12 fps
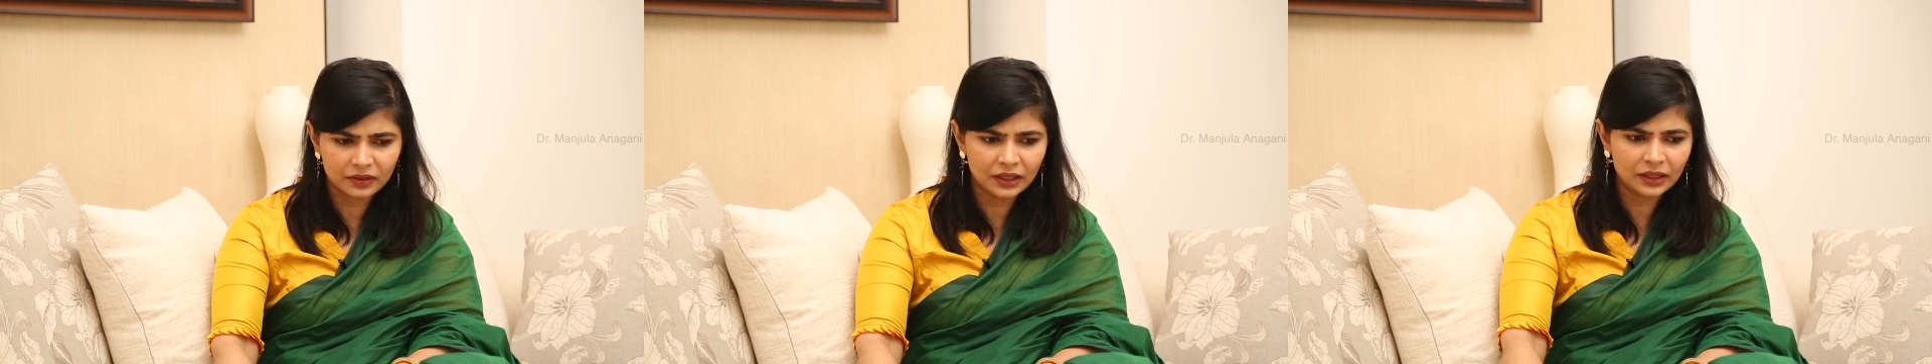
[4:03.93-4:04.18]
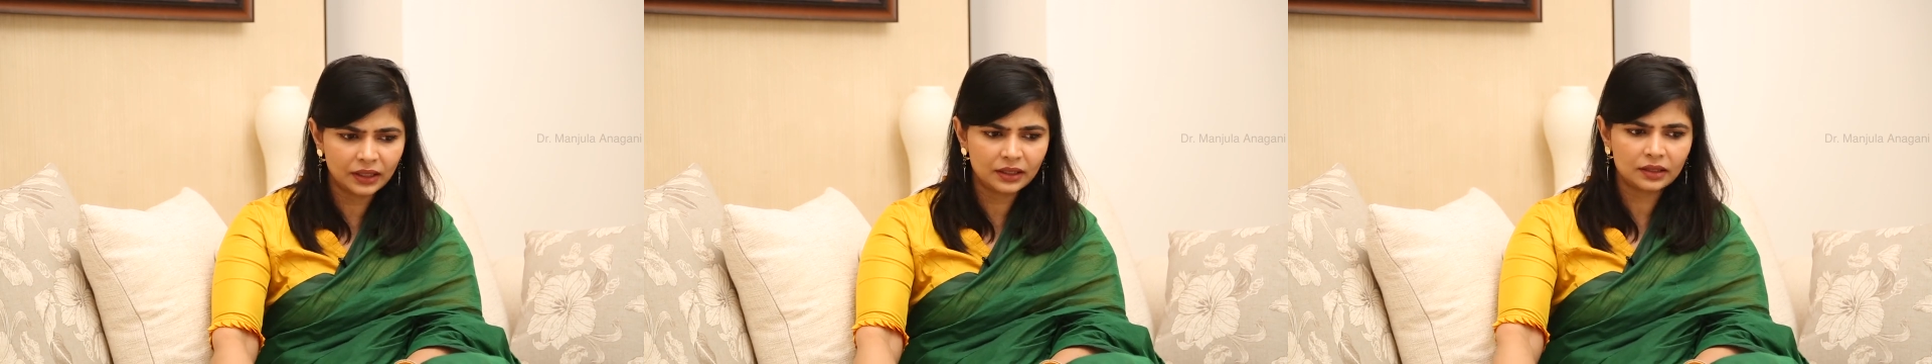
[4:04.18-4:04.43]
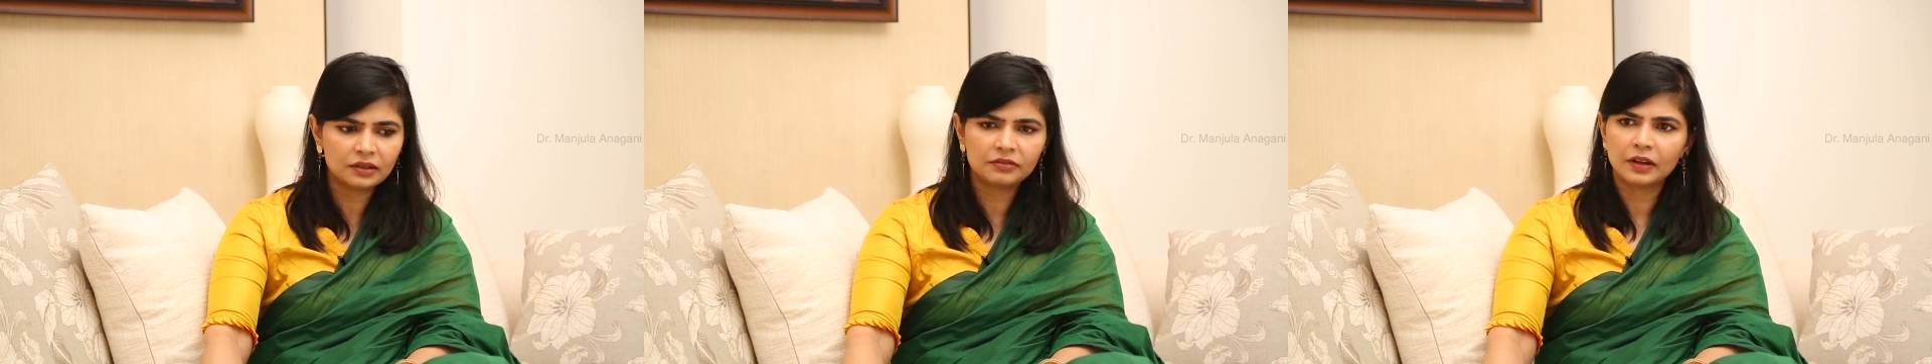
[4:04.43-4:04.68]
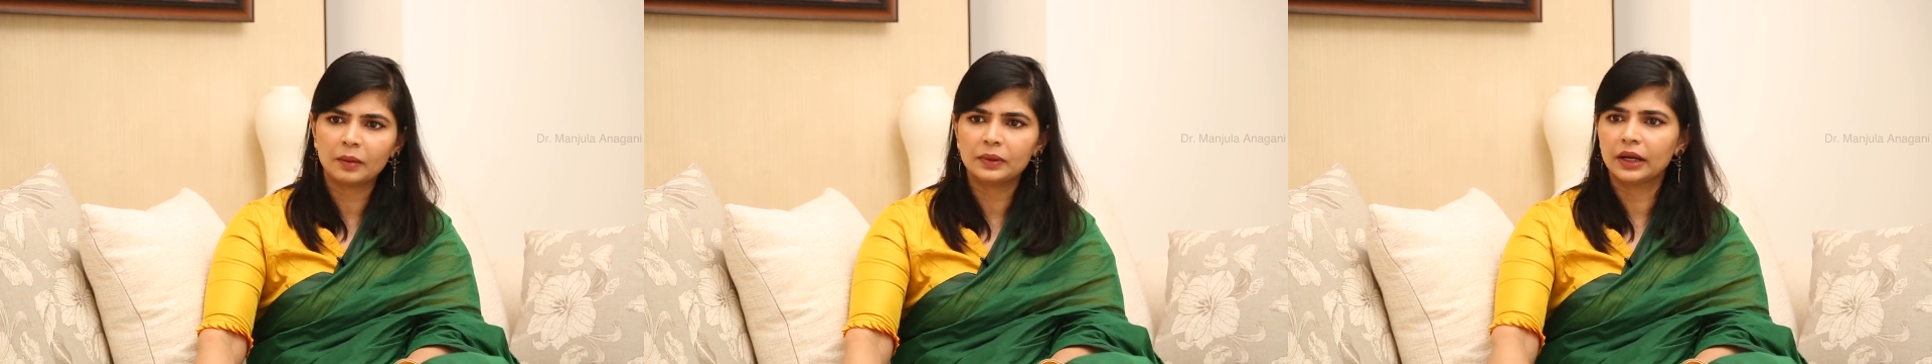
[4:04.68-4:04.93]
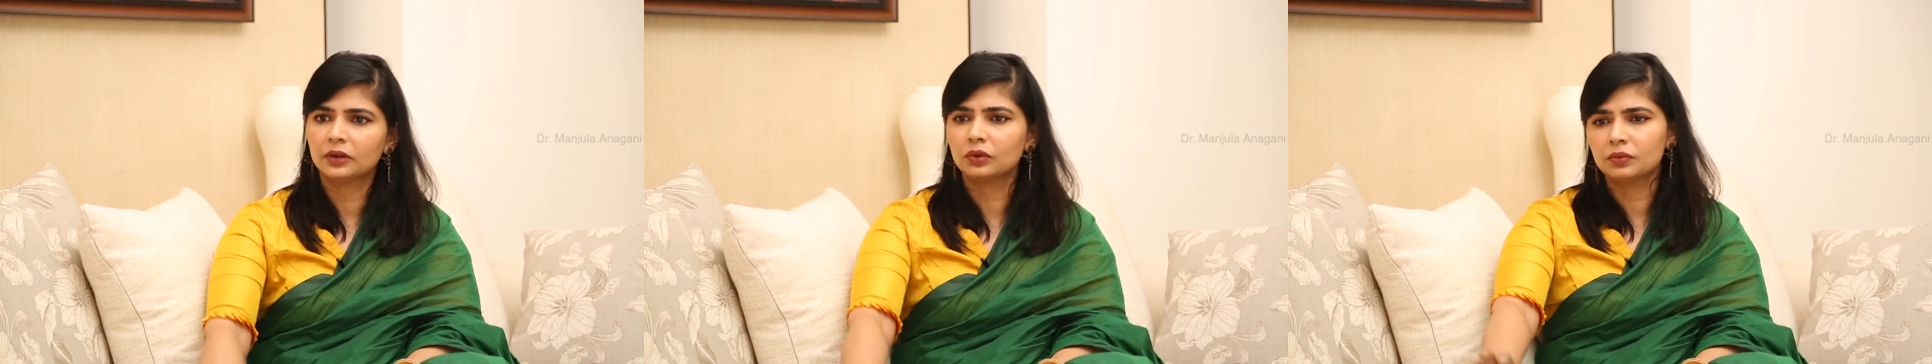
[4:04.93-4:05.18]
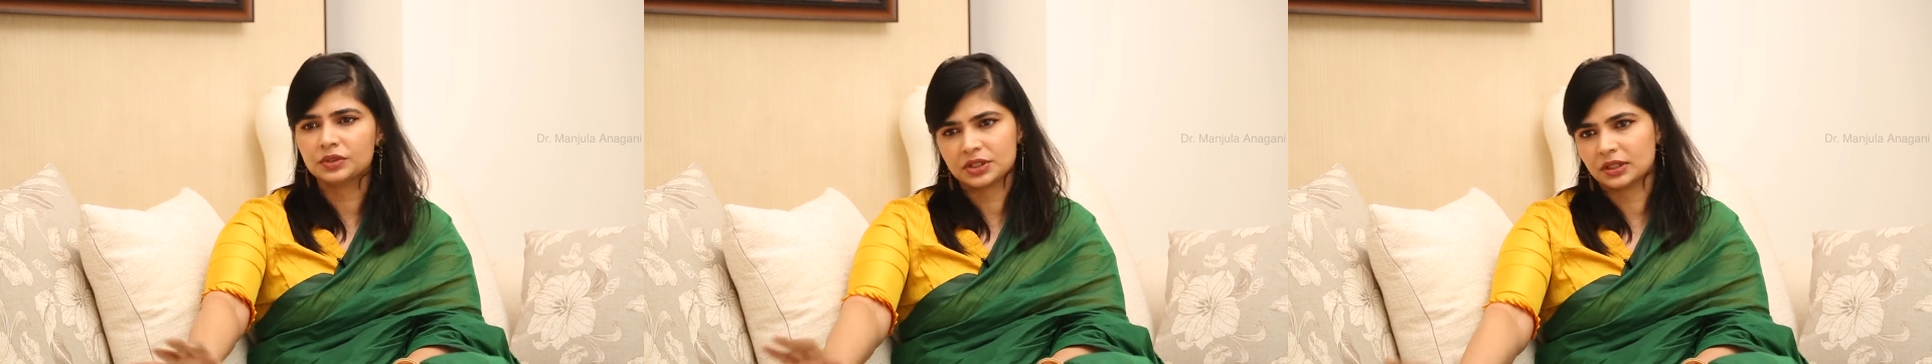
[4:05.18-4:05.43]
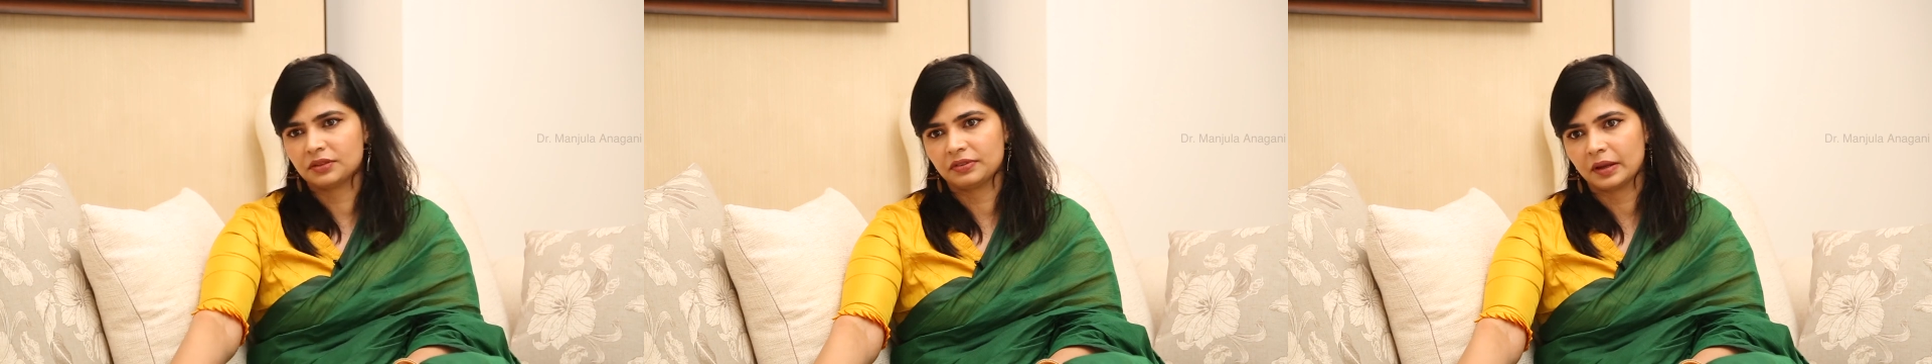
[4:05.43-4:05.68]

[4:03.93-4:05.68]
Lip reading: if in any other family, I don't know which other